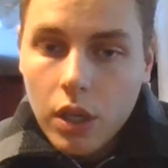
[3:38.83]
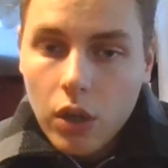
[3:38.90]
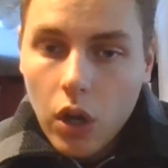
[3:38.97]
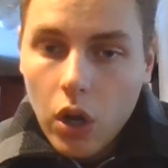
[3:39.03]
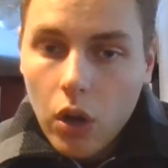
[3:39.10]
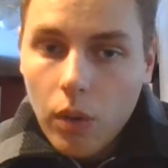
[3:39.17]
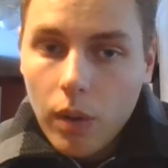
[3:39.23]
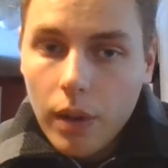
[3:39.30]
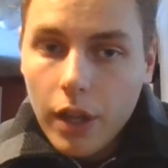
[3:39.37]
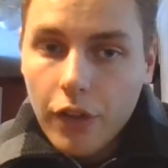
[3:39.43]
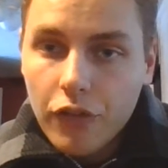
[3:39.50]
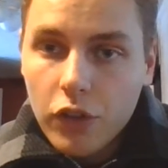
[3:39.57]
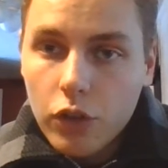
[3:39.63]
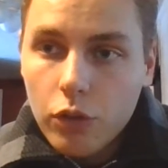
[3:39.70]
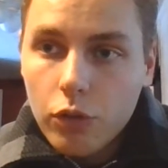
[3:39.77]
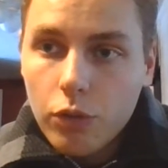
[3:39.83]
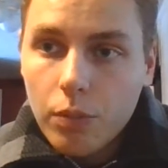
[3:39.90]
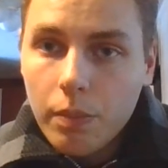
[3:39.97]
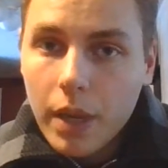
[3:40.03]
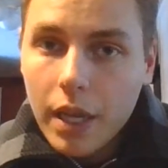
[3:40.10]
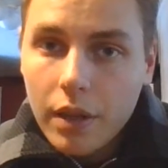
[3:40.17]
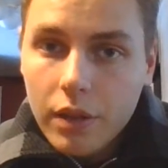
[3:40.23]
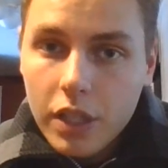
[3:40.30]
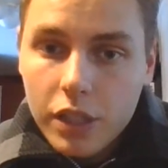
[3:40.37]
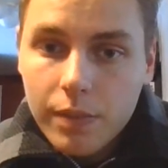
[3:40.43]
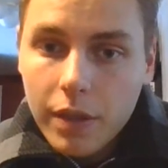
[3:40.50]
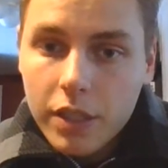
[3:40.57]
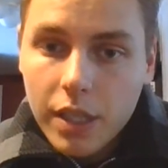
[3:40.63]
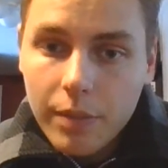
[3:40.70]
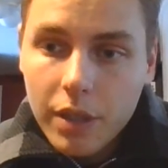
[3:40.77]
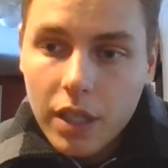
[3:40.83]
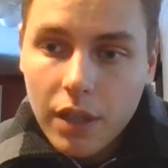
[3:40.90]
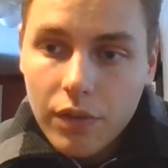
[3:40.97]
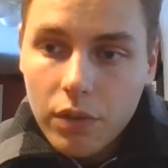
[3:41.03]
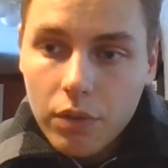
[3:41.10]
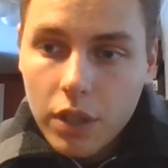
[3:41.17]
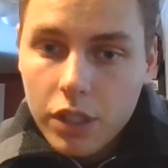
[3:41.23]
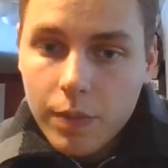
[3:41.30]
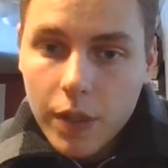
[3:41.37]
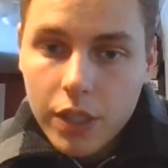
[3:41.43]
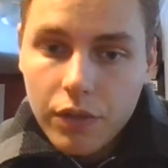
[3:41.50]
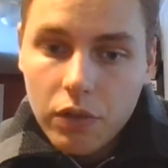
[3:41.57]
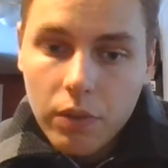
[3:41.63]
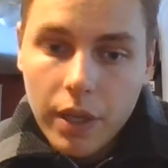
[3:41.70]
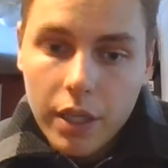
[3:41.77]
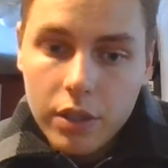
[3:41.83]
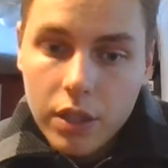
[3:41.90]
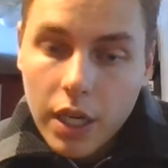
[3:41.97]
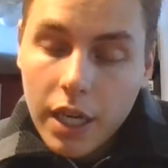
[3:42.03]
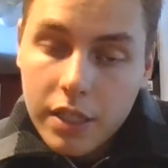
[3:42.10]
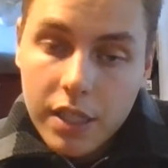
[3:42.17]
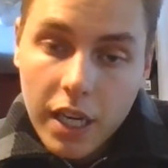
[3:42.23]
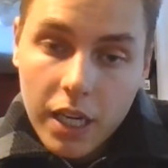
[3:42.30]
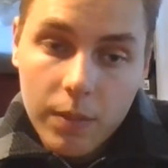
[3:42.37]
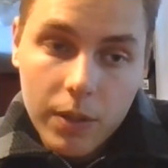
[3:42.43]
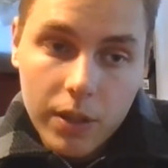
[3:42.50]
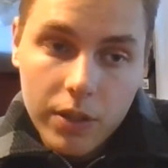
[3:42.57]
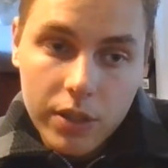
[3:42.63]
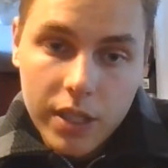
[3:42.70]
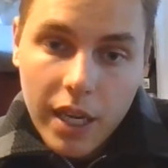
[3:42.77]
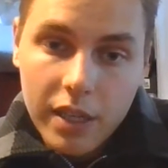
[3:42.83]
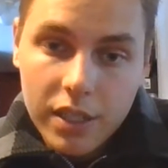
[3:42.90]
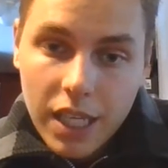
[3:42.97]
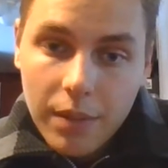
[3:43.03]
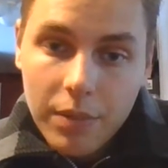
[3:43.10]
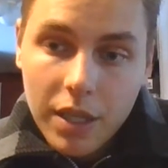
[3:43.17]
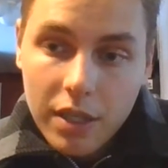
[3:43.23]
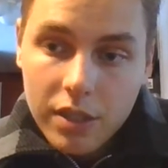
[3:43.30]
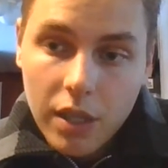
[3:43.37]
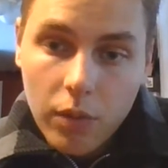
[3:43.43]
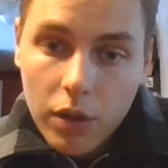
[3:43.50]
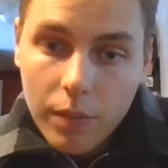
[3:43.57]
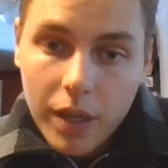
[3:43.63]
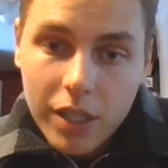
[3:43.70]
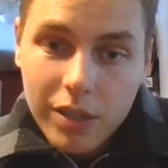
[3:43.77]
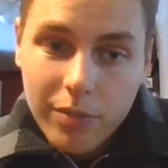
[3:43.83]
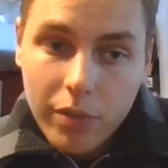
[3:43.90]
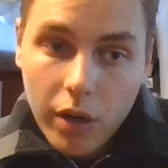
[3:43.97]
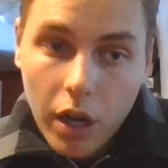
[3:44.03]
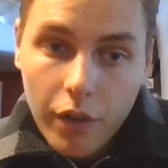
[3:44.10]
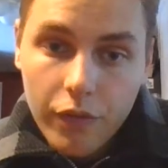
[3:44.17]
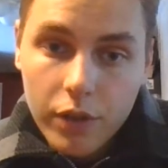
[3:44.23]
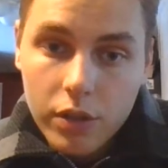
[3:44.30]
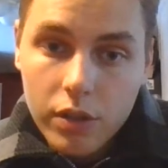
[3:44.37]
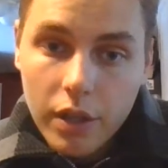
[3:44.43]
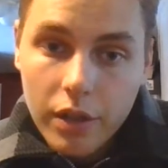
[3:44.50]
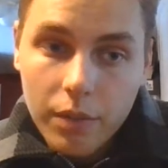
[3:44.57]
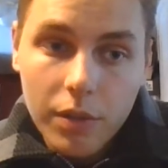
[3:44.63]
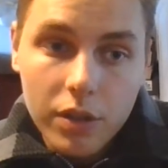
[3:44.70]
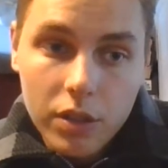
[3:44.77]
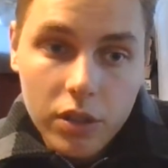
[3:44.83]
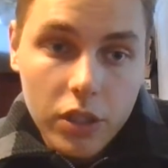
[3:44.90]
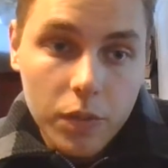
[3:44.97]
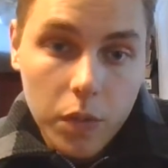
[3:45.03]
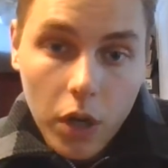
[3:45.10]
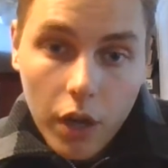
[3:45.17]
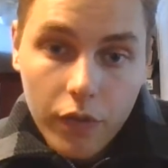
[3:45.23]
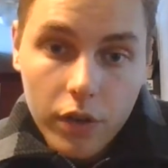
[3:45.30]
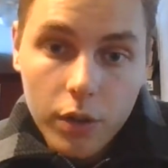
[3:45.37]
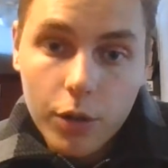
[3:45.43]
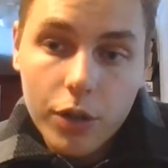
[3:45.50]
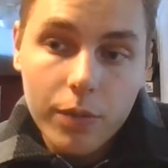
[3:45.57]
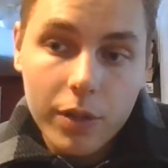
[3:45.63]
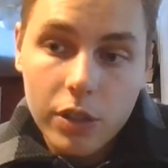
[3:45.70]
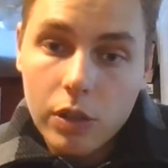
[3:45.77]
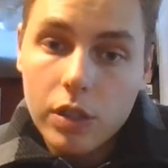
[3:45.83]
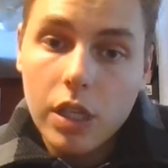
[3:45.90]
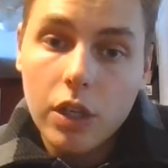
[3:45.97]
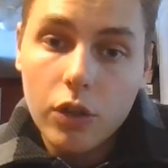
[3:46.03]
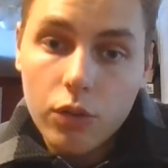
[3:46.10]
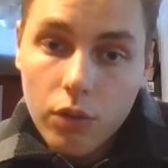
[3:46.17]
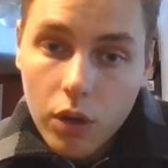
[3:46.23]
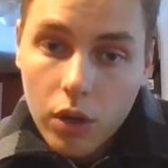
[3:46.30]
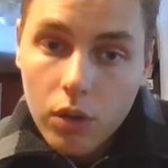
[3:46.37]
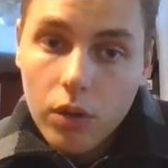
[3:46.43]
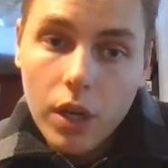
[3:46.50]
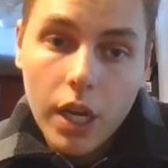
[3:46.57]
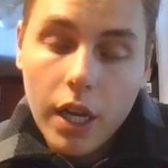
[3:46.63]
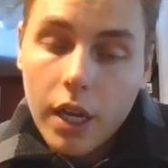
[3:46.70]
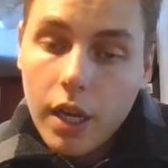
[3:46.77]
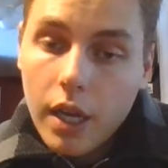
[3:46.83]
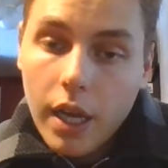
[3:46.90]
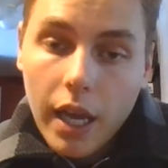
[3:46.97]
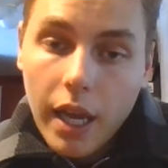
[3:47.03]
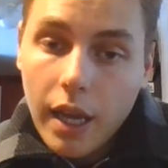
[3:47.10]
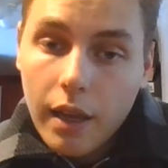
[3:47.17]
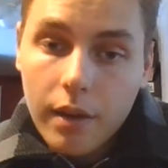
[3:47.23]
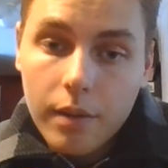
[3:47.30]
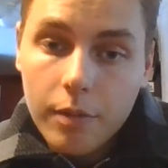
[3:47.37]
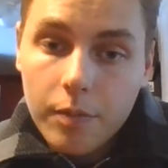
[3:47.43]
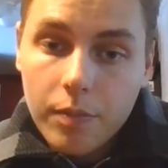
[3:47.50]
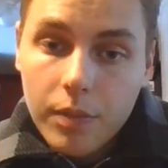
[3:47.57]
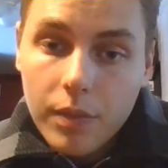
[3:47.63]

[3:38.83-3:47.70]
oh, if you make this much, I'm going to give you this much of a wage. It's not going to be the exact same because they want to make some profit so that the business is profitable, the business can grow, and